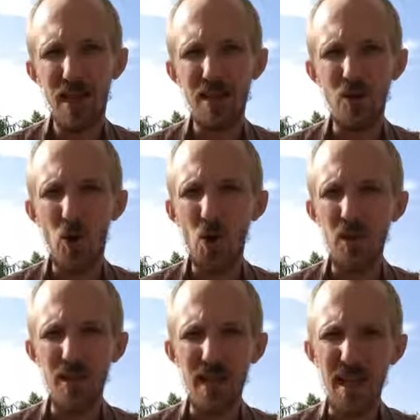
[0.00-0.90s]
and the
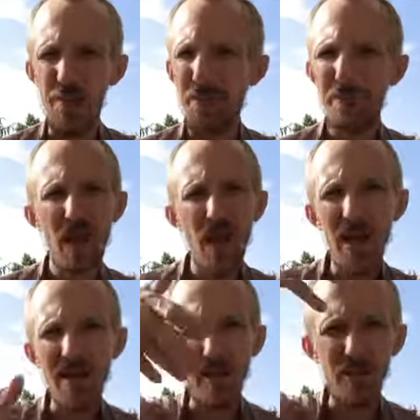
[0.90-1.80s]
organ name,
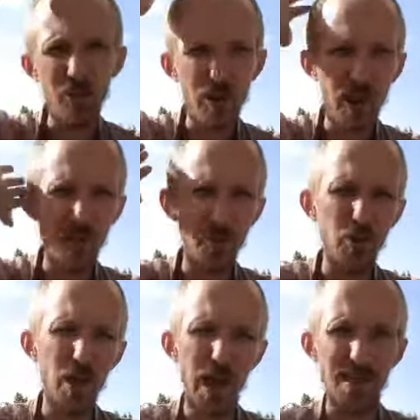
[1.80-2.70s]
and then you can
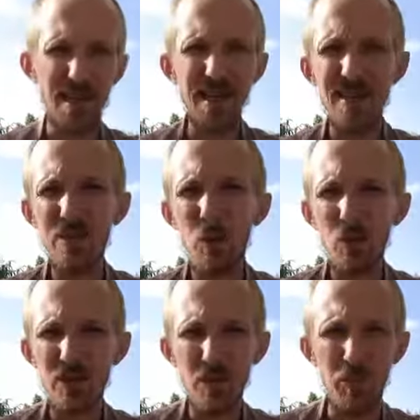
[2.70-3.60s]
do that. That's the
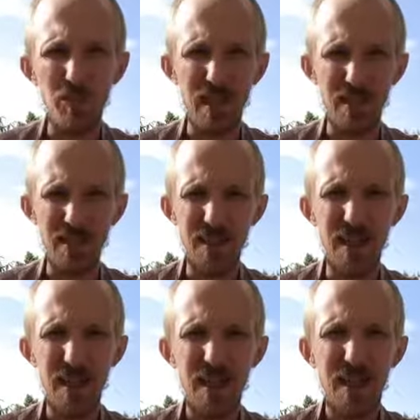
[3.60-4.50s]
most simple technique,
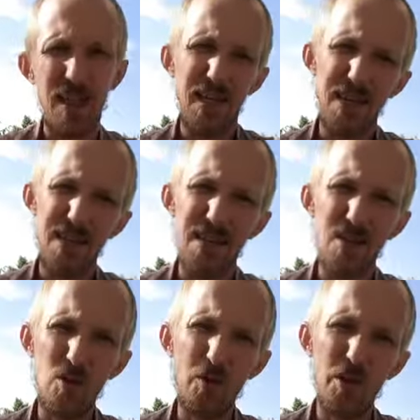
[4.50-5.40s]
and
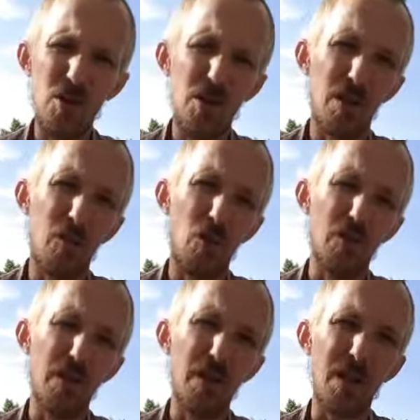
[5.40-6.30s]
it's sufficient in
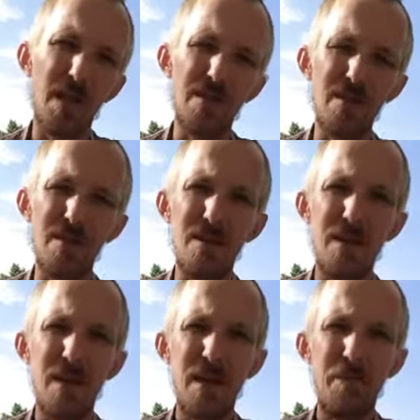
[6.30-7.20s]
most of the cases.
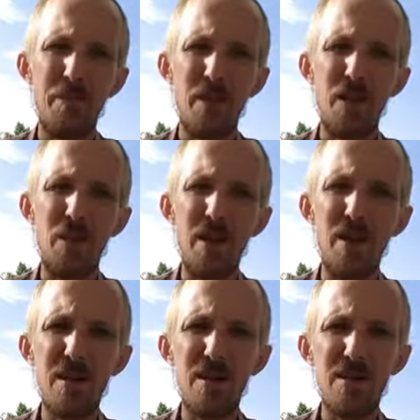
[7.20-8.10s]

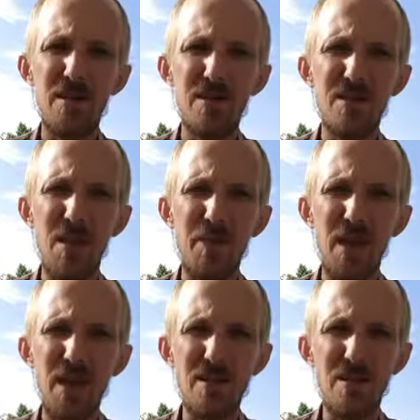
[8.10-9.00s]
There are some
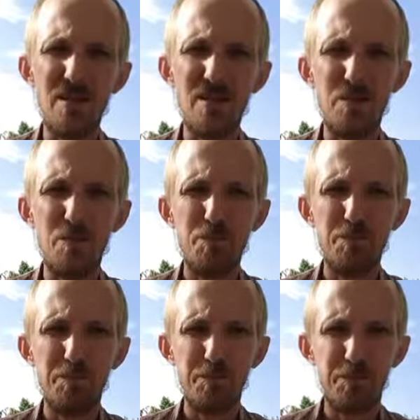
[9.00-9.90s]
cases
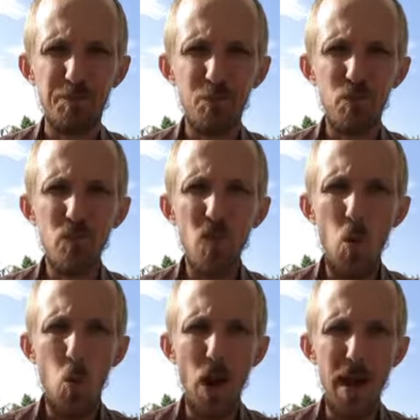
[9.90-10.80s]

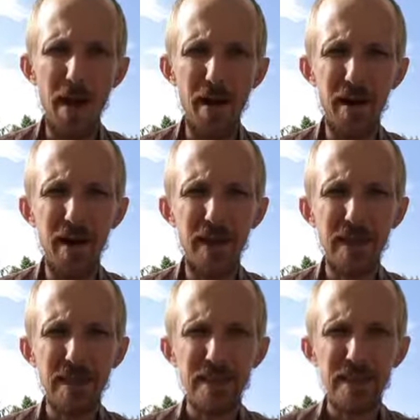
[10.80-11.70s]
where
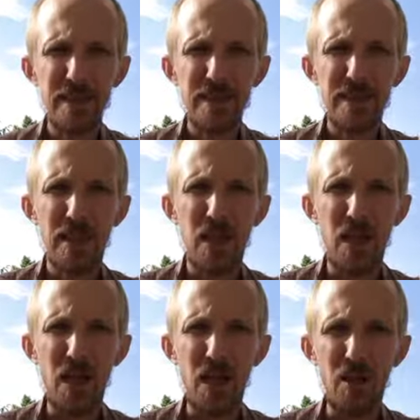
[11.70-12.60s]

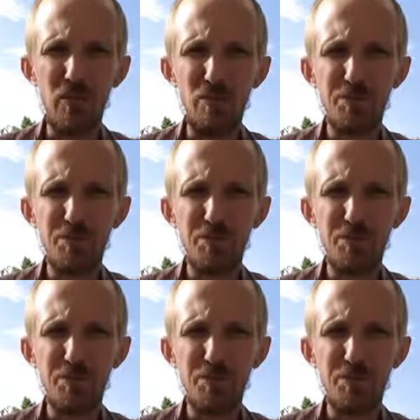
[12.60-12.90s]
a